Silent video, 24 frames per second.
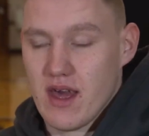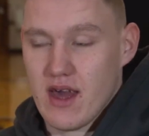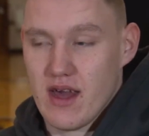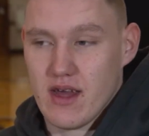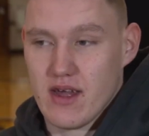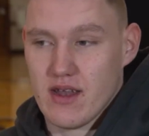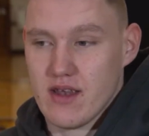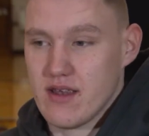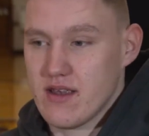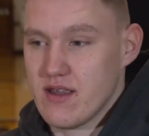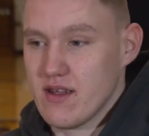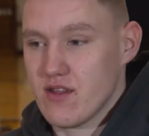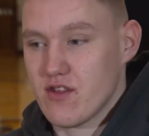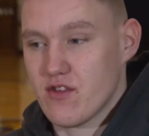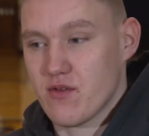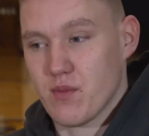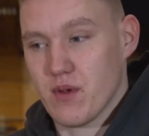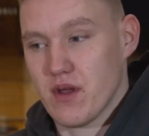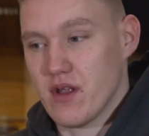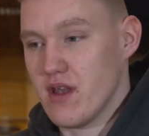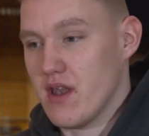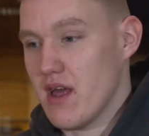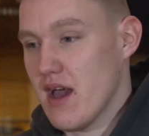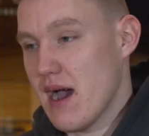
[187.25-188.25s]
and it's
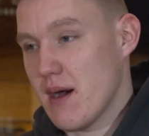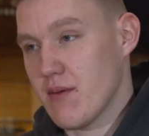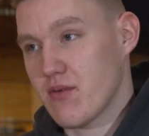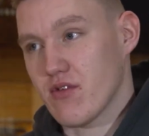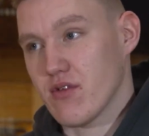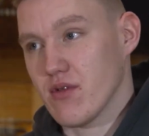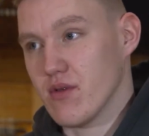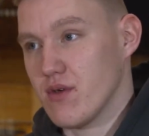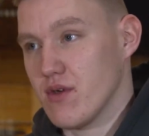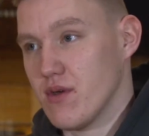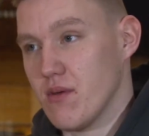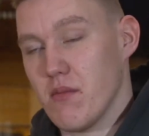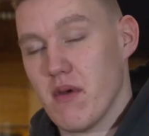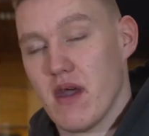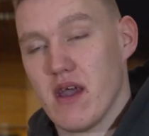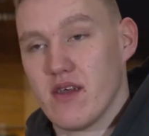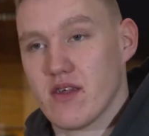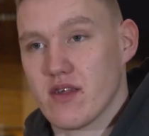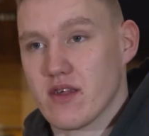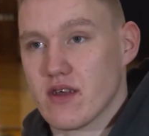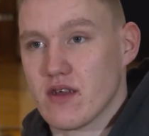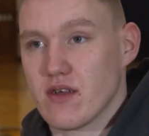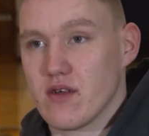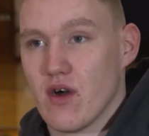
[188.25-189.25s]
been absolutely
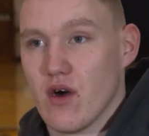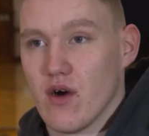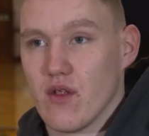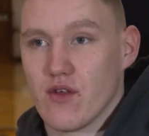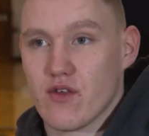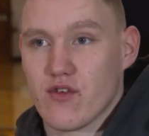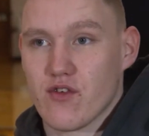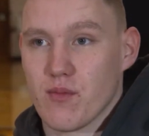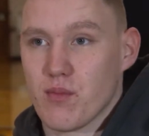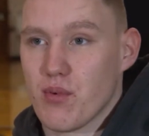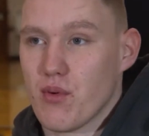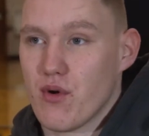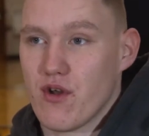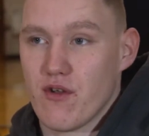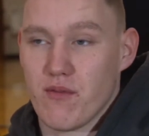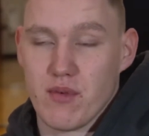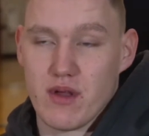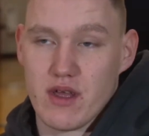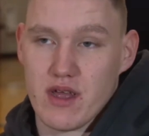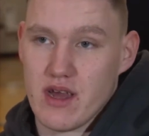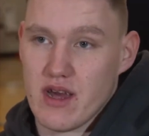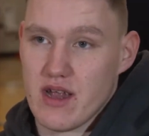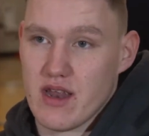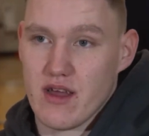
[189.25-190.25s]
amazing. All the support I've
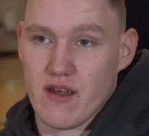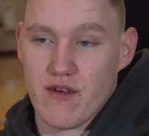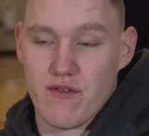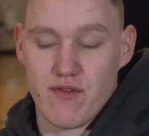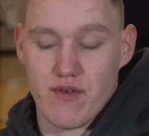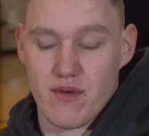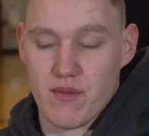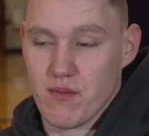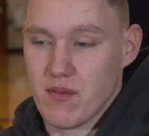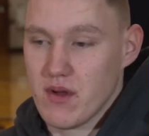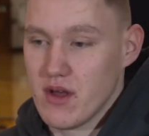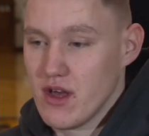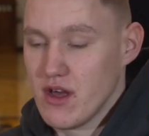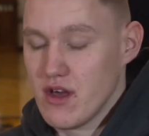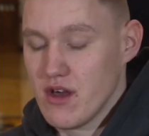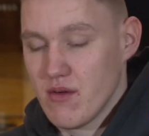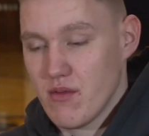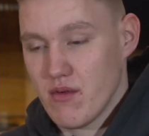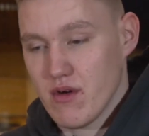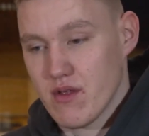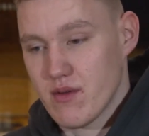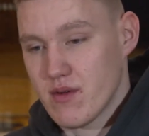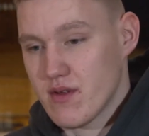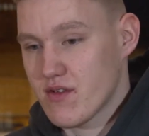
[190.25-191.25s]
been getting from
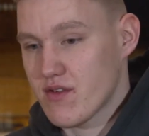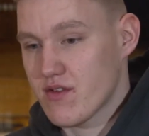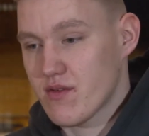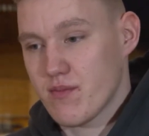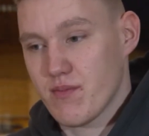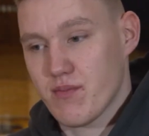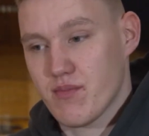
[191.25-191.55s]
whether it's